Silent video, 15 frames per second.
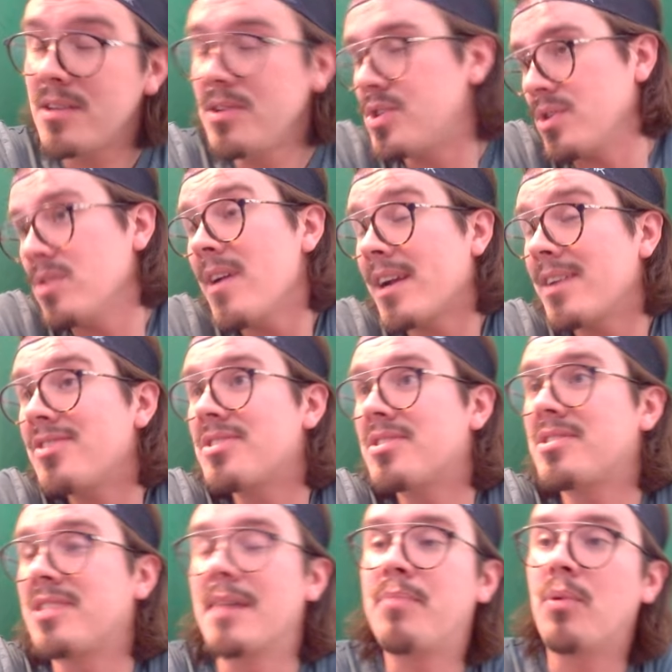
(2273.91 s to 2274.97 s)
I'm sure I could
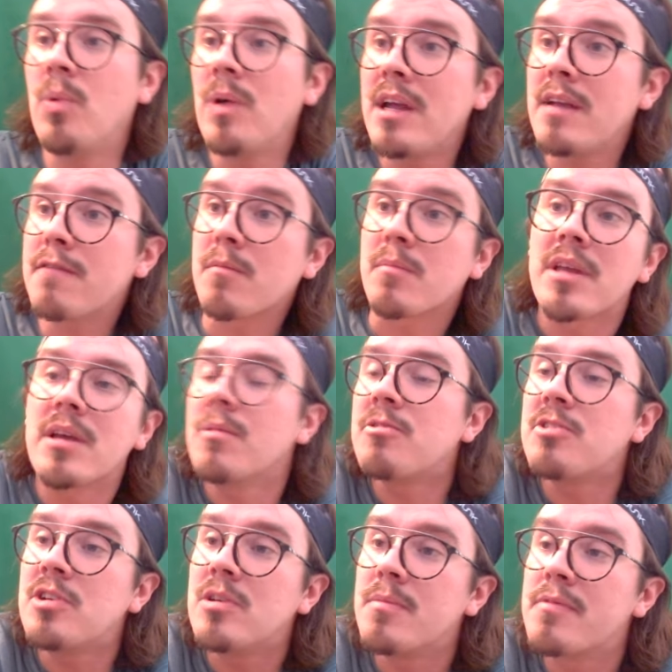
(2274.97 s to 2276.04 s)
just step away from
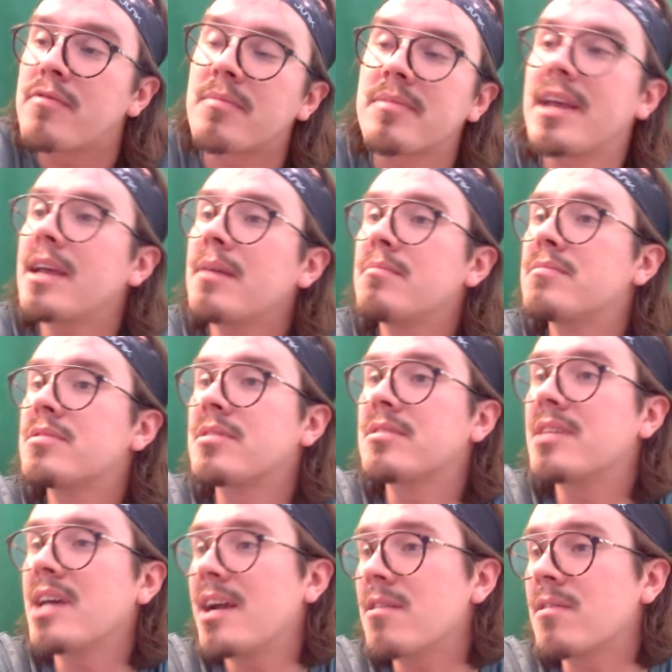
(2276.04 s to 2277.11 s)
YouTube, from games
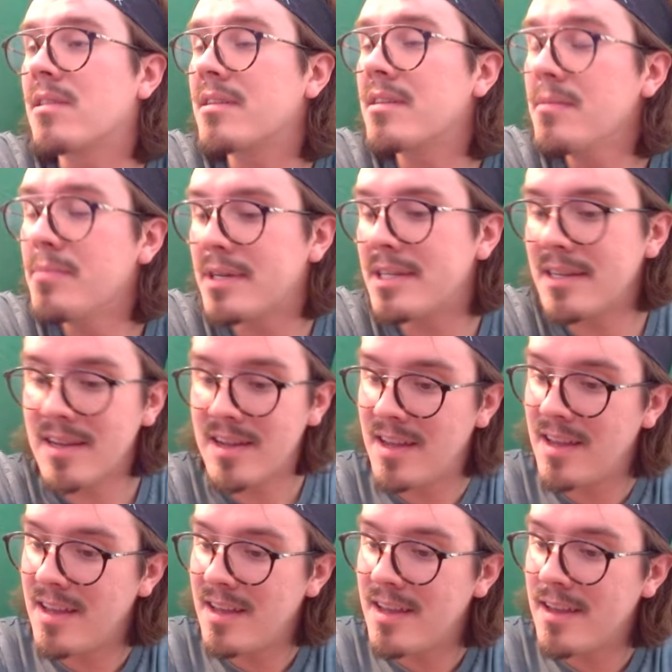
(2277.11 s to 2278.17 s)
entirely, but,
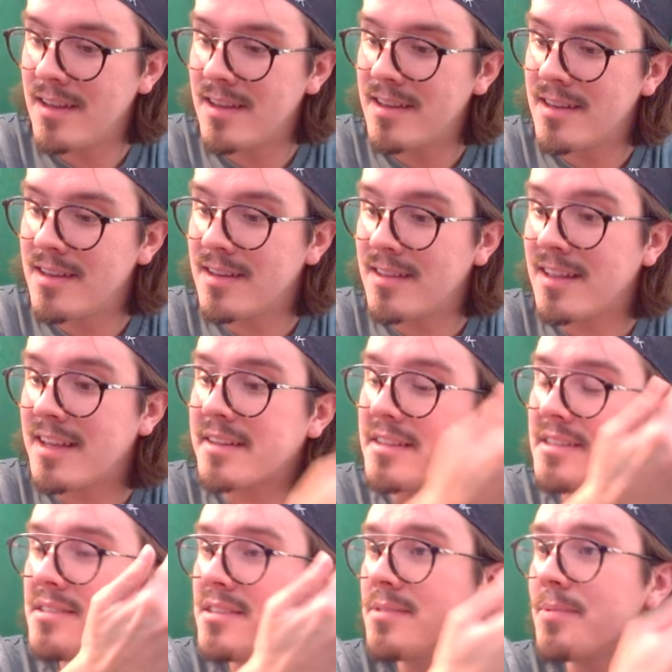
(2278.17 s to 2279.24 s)

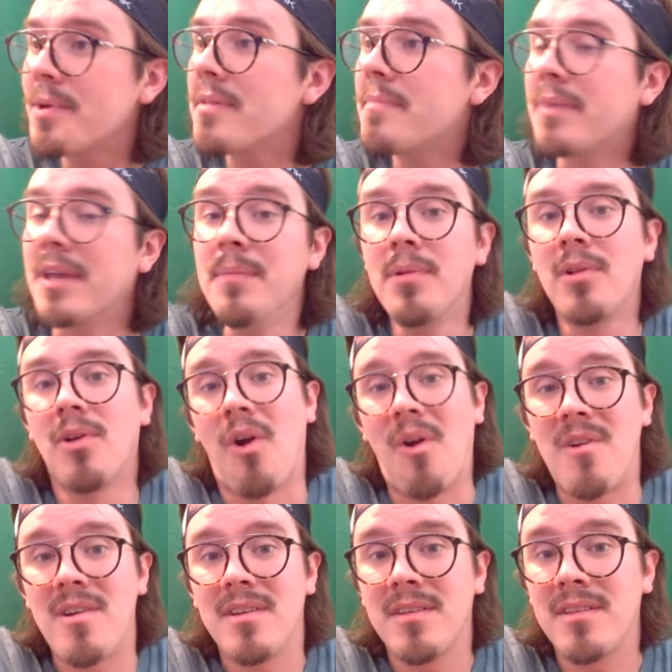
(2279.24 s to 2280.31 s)
like, this is where the people
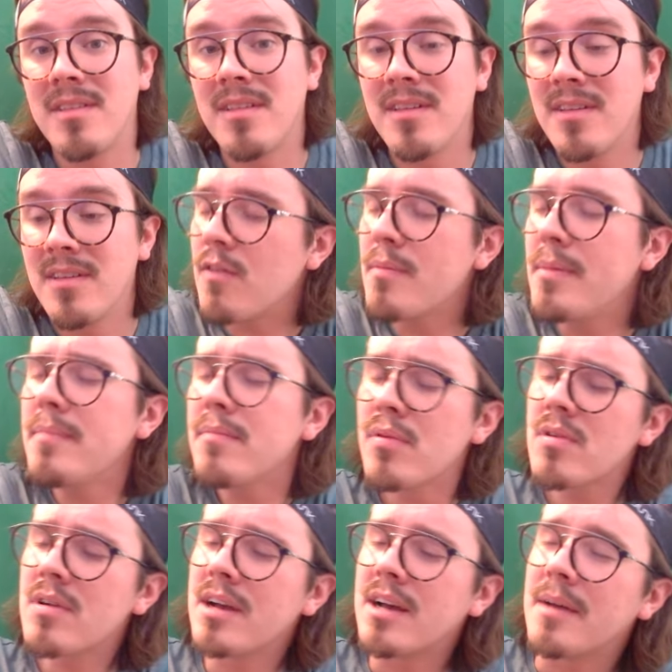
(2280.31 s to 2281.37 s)
are. I
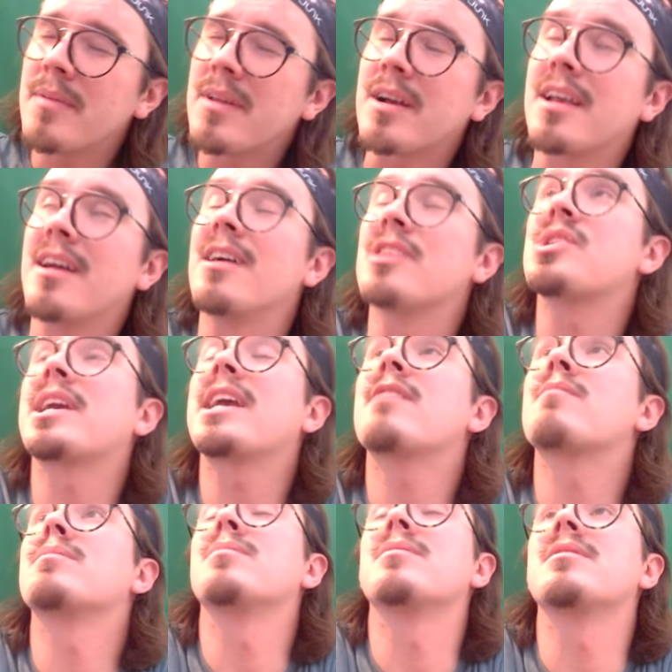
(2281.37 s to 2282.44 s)
remember, oh gosh, I
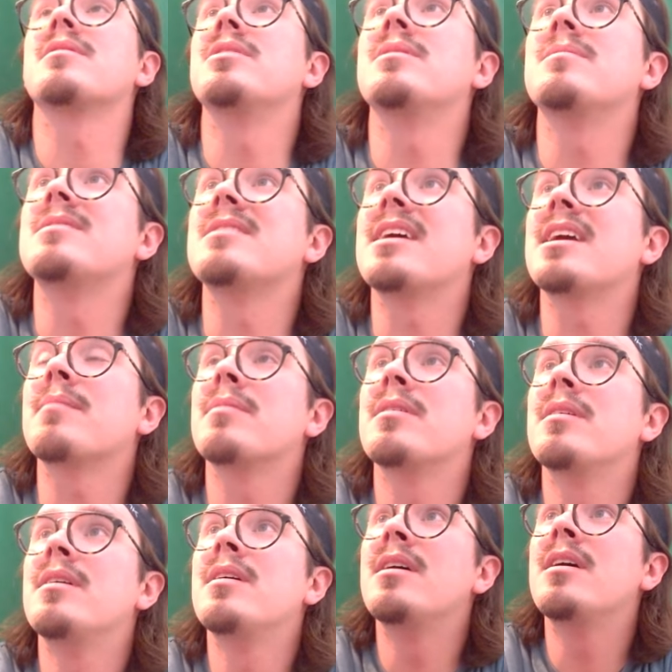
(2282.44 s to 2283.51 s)
can't remember the dude's name.
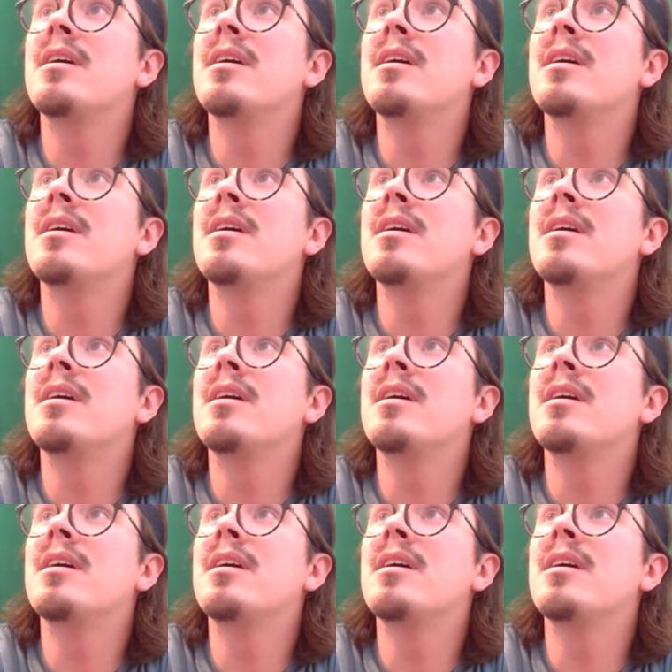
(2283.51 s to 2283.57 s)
